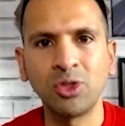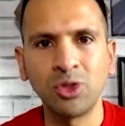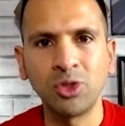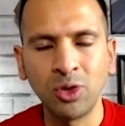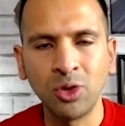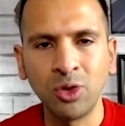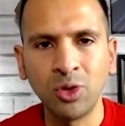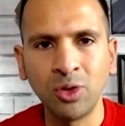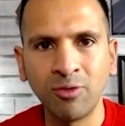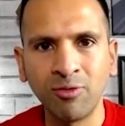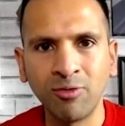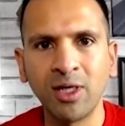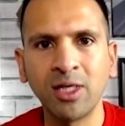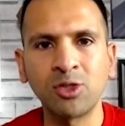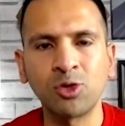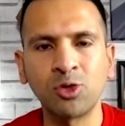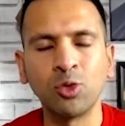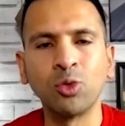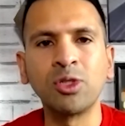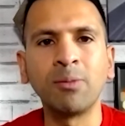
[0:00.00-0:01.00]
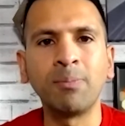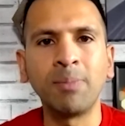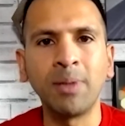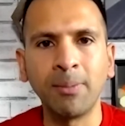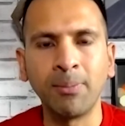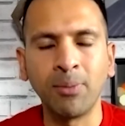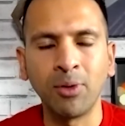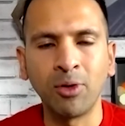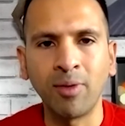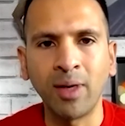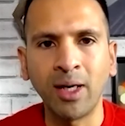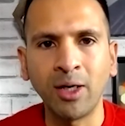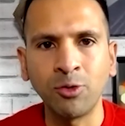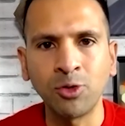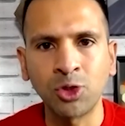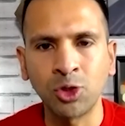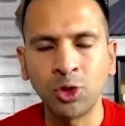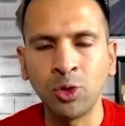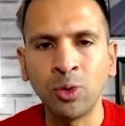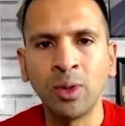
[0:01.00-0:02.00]
to the universe or to people
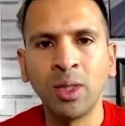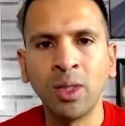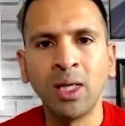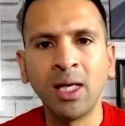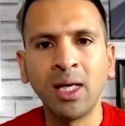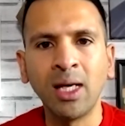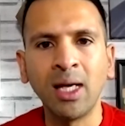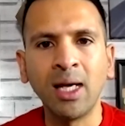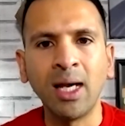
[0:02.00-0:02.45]
around you,